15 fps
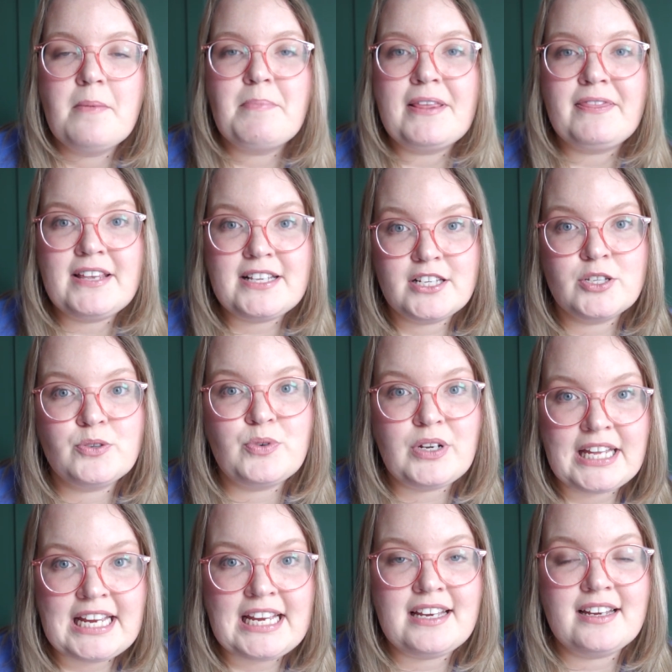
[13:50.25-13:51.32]
But
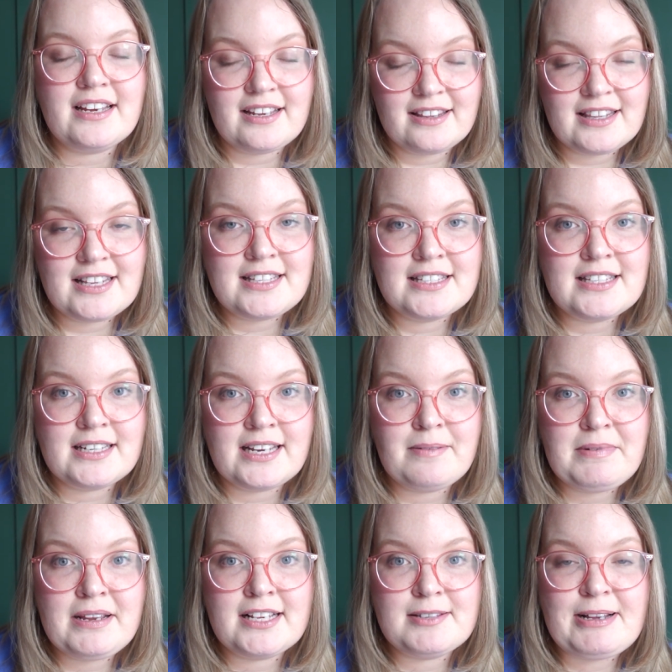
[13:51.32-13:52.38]
it
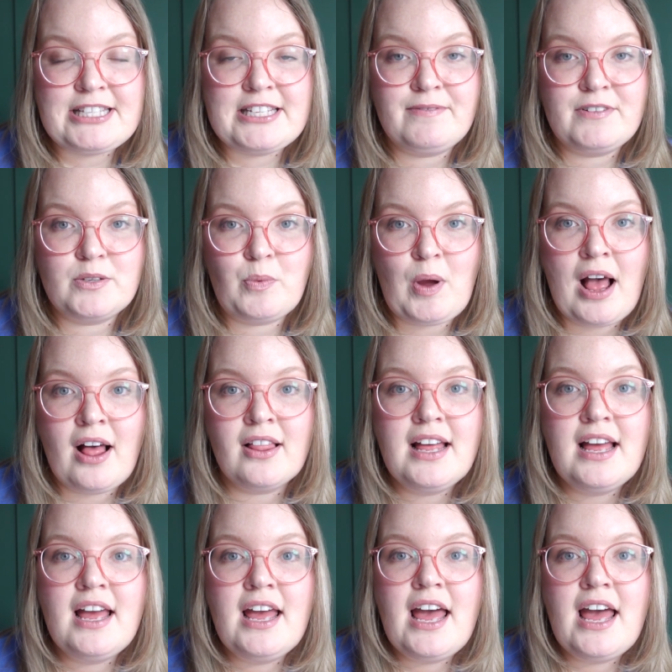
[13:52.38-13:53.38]
can be expensive as well.